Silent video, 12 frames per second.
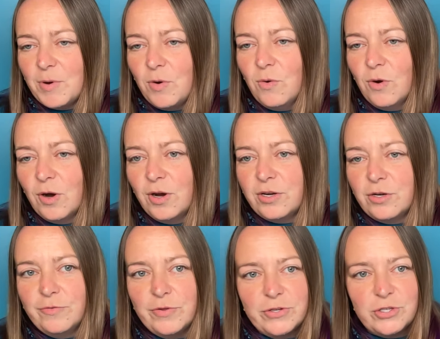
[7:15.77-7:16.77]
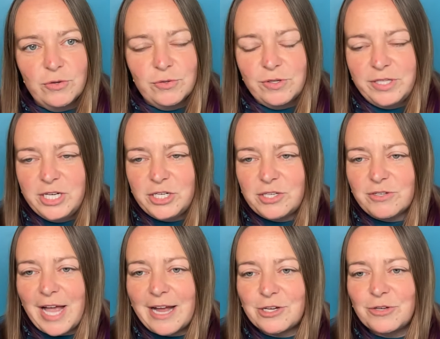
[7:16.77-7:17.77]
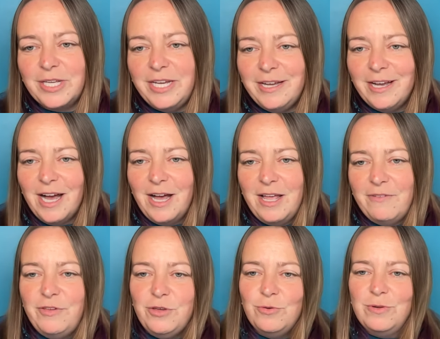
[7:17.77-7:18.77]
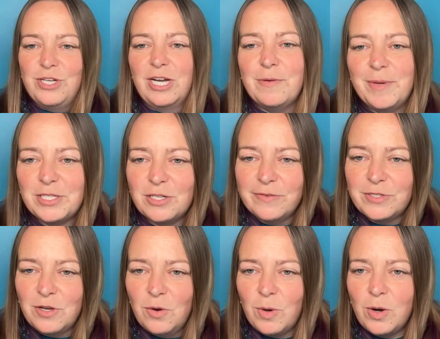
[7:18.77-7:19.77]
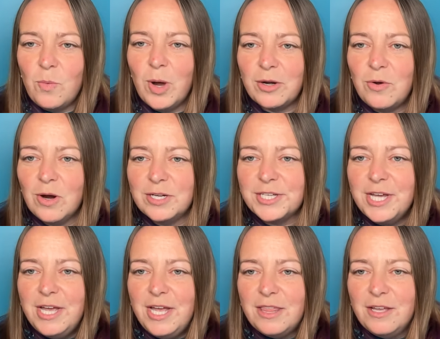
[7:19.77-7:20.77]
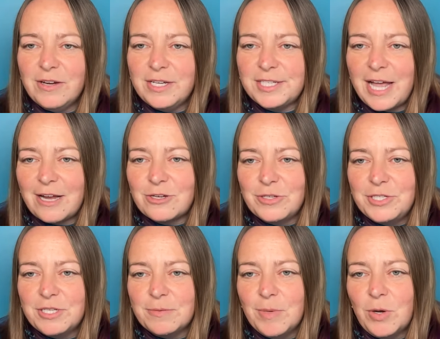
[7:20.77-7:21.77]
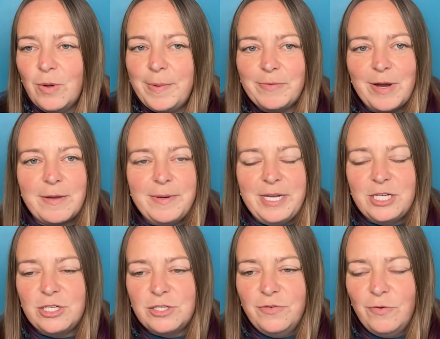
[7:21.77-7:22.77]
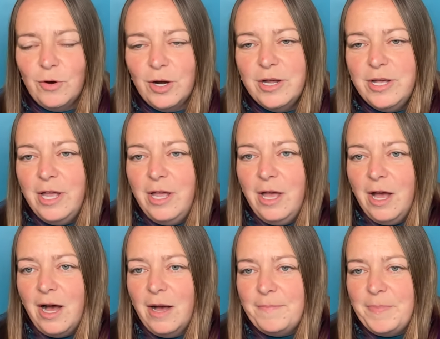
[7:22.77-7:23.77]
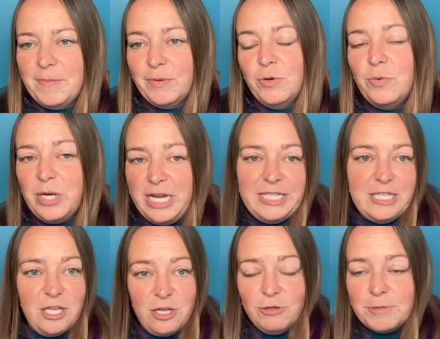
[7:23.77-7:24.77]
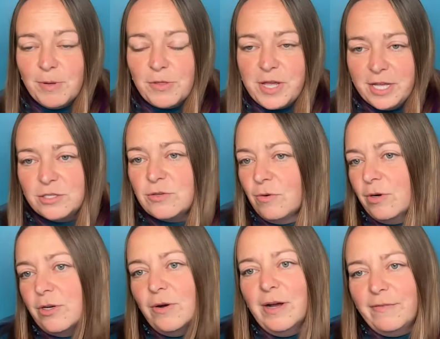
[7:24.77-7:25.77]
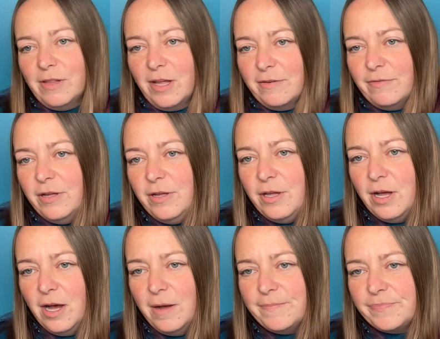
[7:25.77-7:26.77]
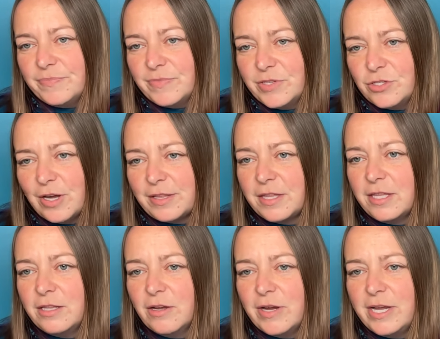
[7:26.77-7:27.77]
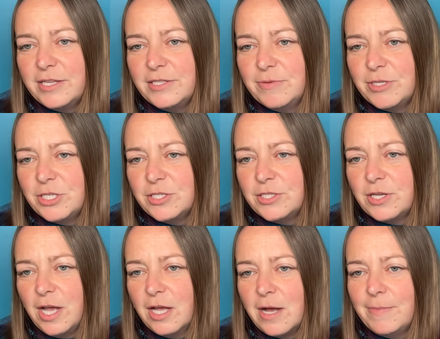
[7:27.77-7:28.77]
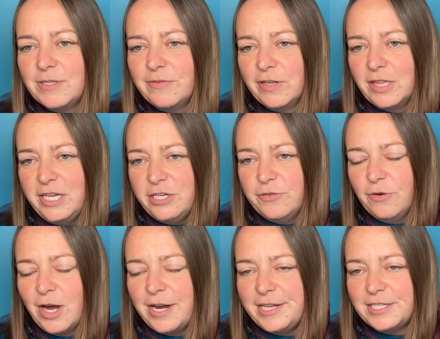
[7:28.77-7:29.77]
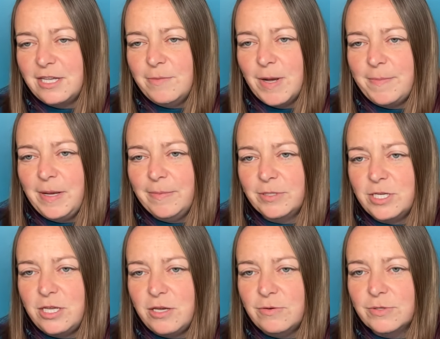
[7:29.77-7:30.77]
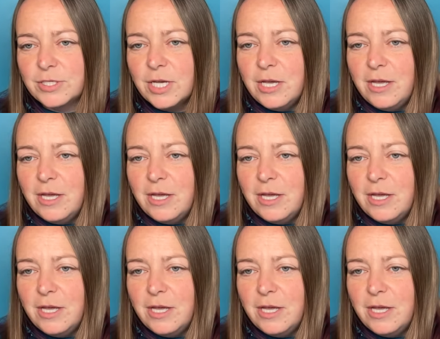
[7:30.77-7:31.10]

Or an over the shoulder leash. There's actually, if you check out my Service Dog 101 course, there is actually some equipment recommendations for, people who need to use both hands or don't have a lot of, strength in their hands, which is a couple different leash varieties that you might be able to use.